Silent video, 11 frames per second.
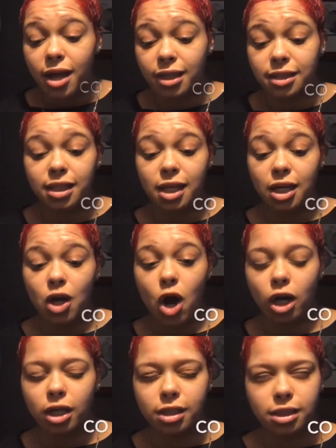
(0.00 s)
it's a thing
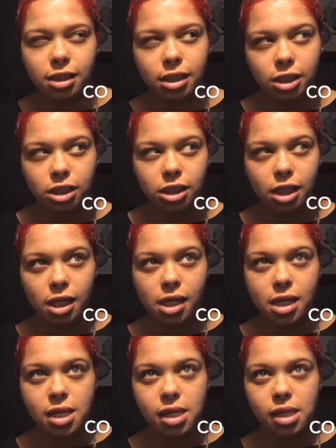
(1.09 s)
called
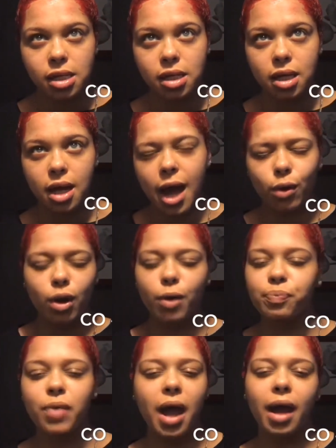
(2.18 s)
conditioning. I don't know.
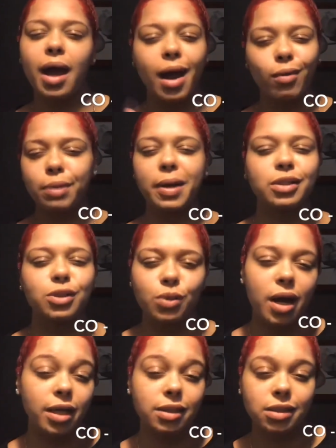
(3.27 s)
I'll get back to you
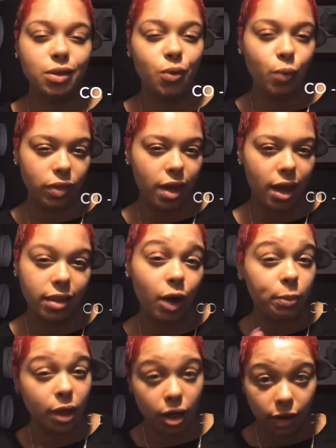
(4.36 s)
guys with that.
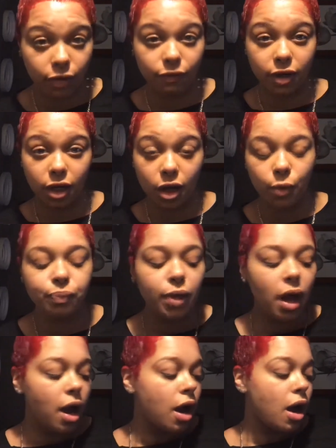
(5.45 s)
That'll be another video.
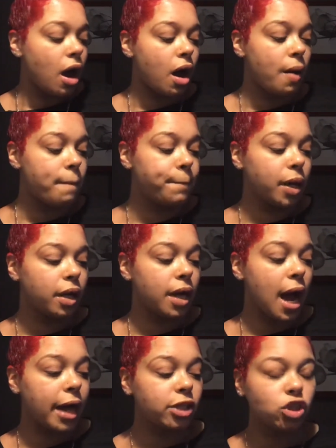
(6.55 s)
But
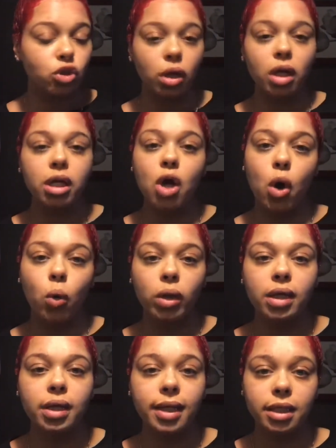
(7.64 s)
I strictly
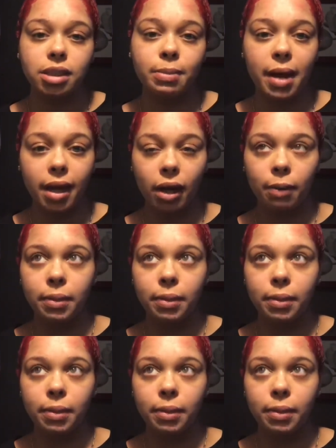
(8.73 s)
only condition my hair